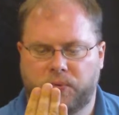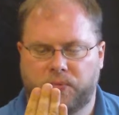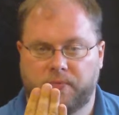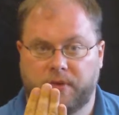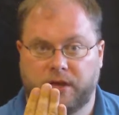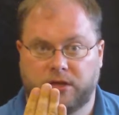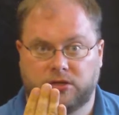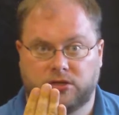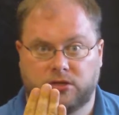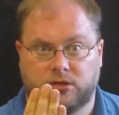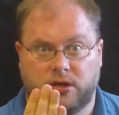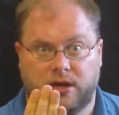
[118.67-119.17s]

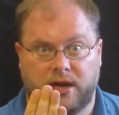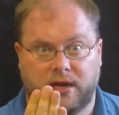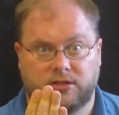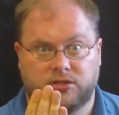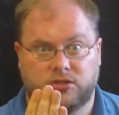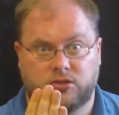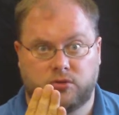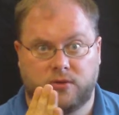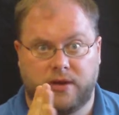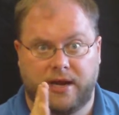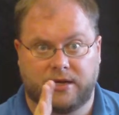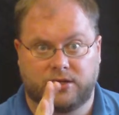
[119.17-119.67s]
Make sure it
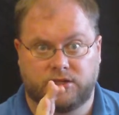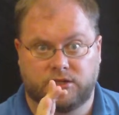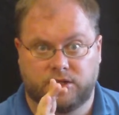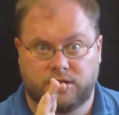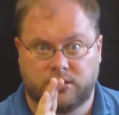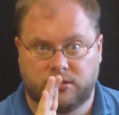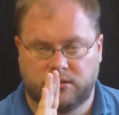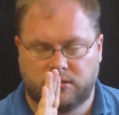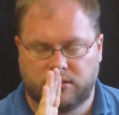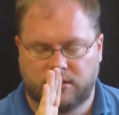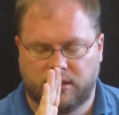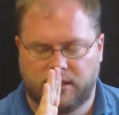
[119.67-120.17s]
has
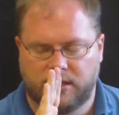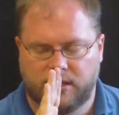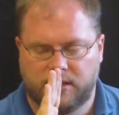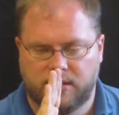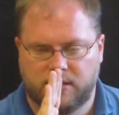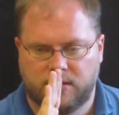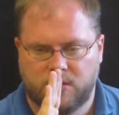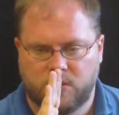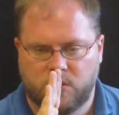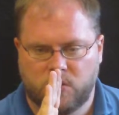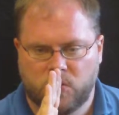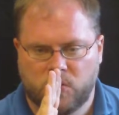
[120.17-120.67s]
direction.
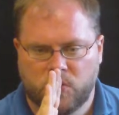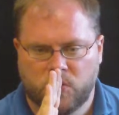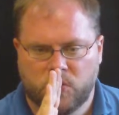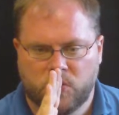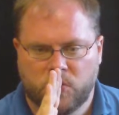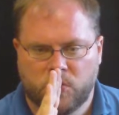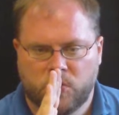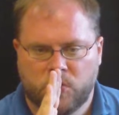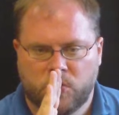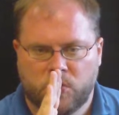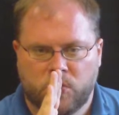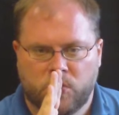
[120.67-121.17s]
In
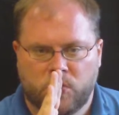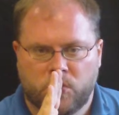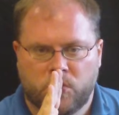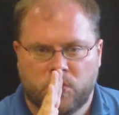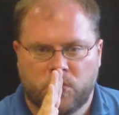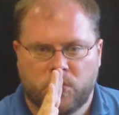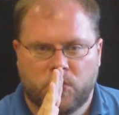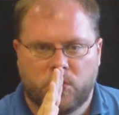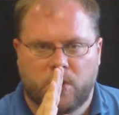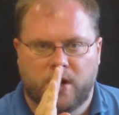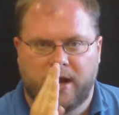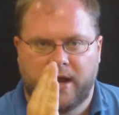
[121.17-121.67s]

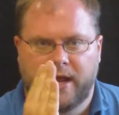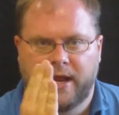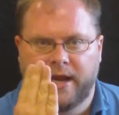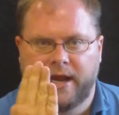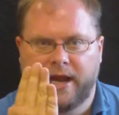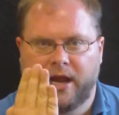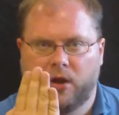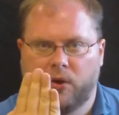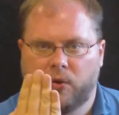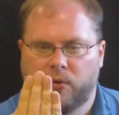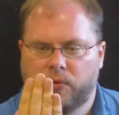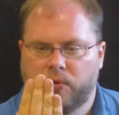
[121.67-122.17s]
and
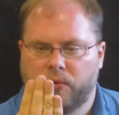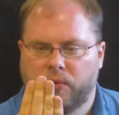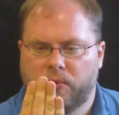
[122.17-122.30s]
out.